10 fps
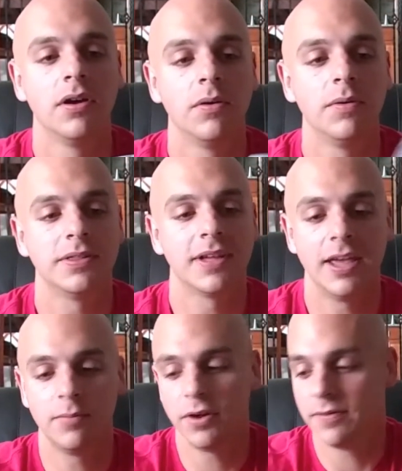with the
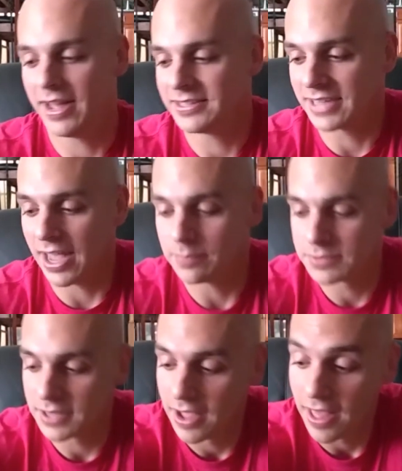Game Boy Advance
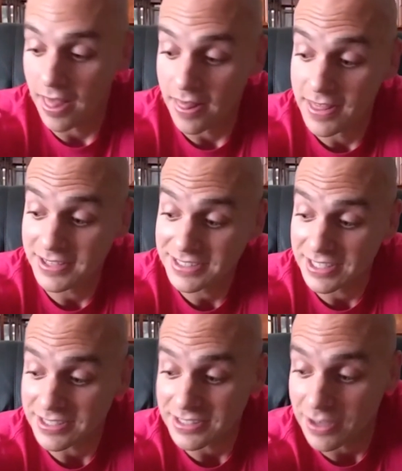games, this
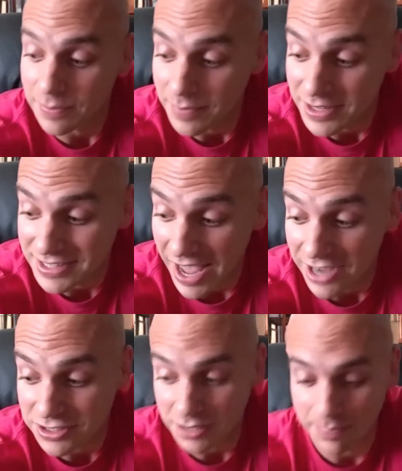system is
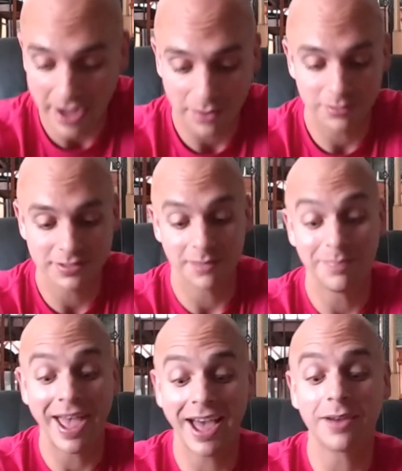actually backwards
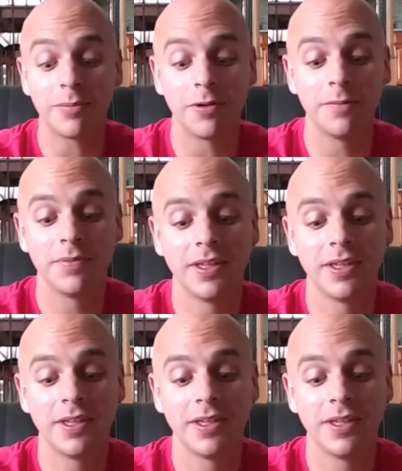compatible